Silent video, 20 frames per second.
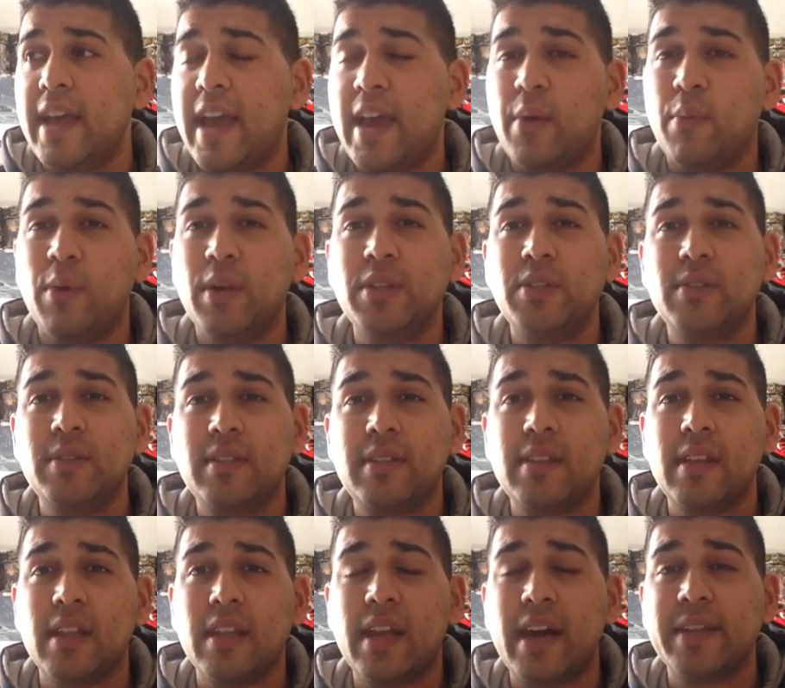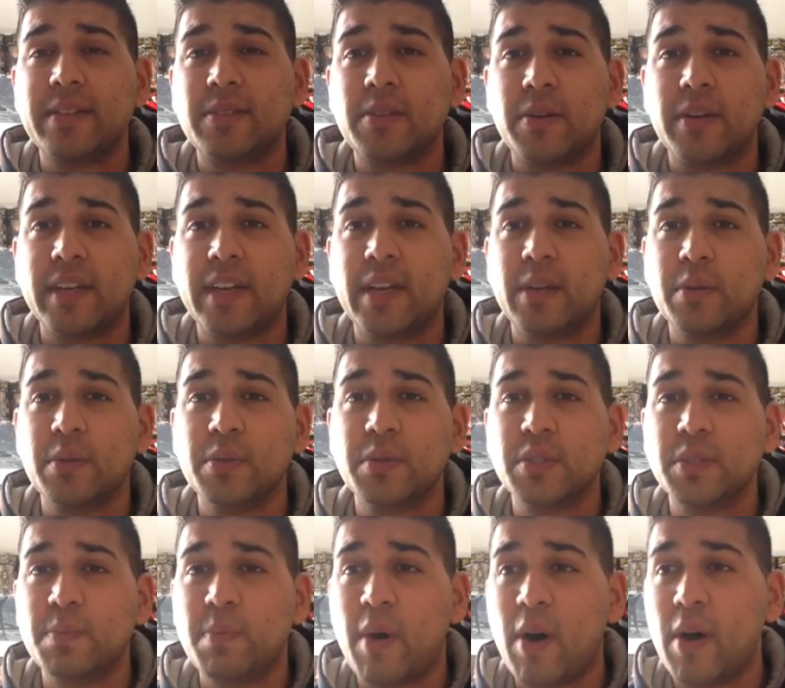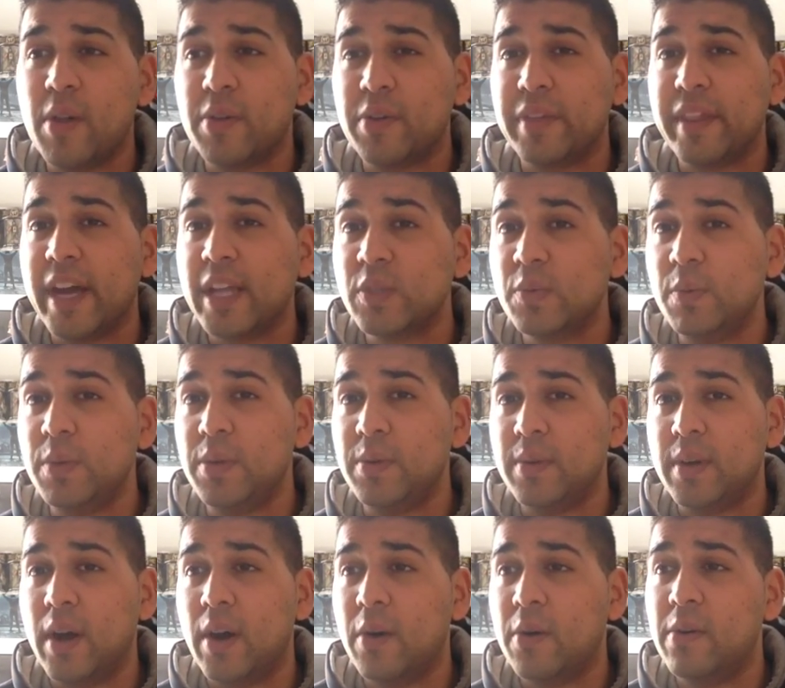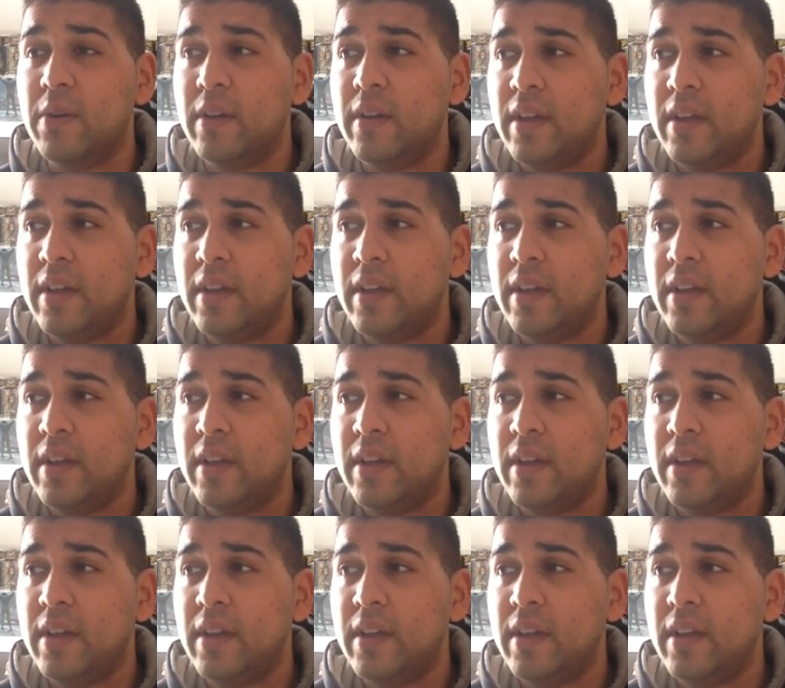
and once you see the line starting to get a little smaller, that's when you go,